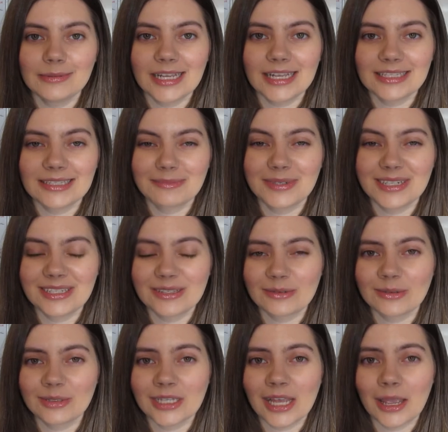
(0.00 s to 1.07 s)
scents, but it's
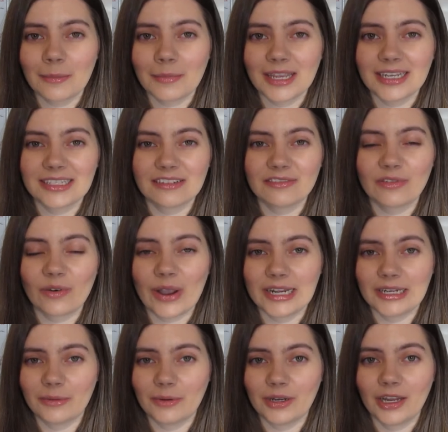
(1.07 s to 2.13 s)
also amazing for
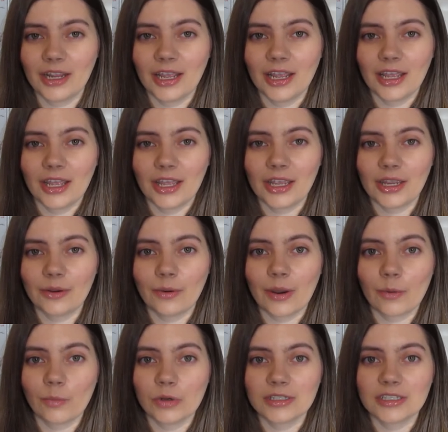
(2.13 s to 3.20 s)
anyone who
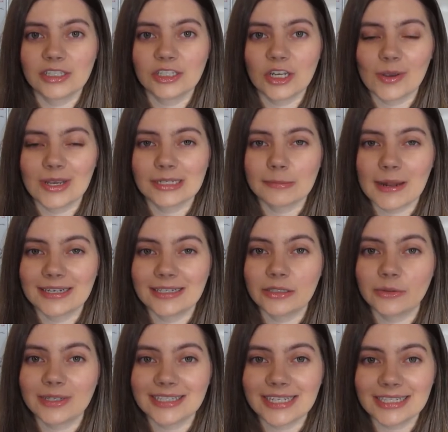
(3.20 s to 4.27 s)
wants to expand
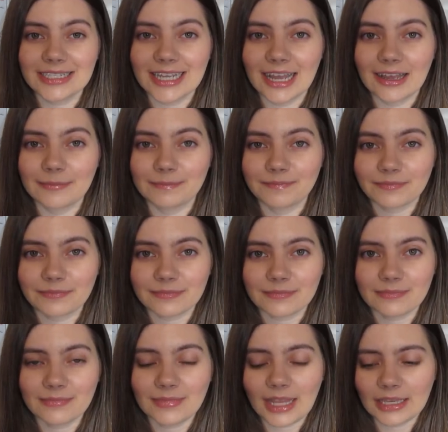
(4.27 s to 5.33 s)
into our skincare,
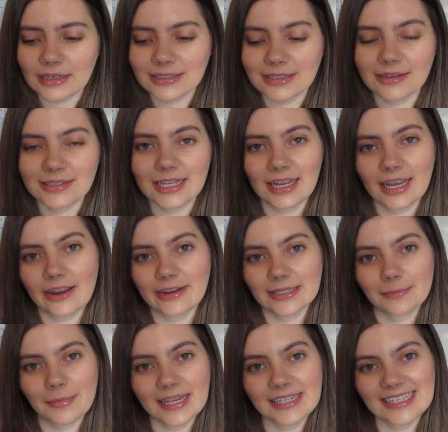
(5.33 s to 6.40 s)
because our skincare
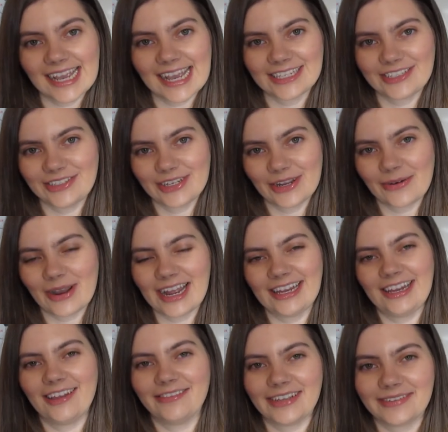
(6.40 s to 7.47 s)
is amazing, as you know, I
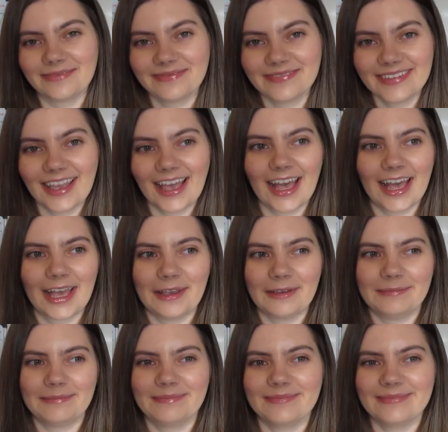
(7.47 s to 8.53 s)
love it.
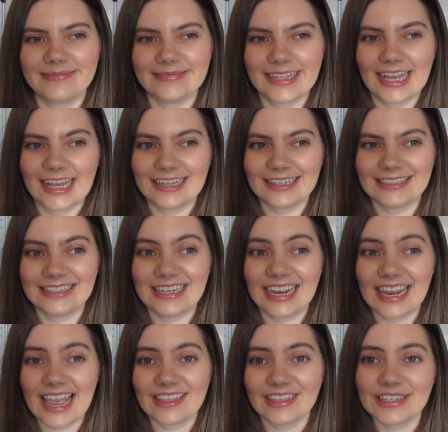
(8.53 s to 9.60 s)
And
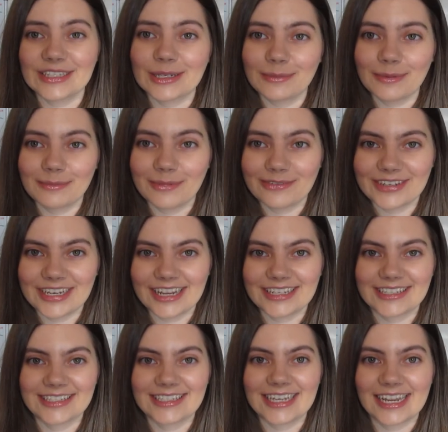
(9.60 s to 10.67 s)
again, there's going to be more
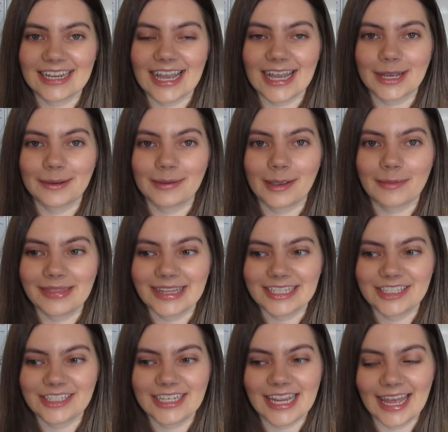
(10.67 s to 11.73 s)
videos on skincare coming up
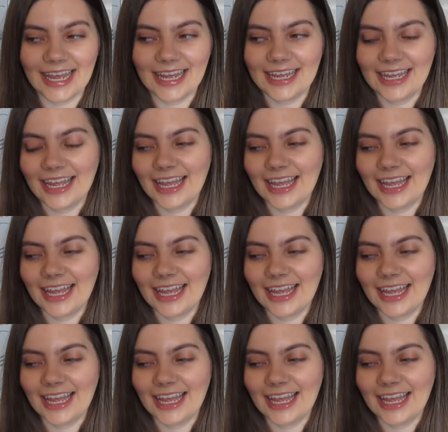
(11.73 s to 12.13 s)
this year.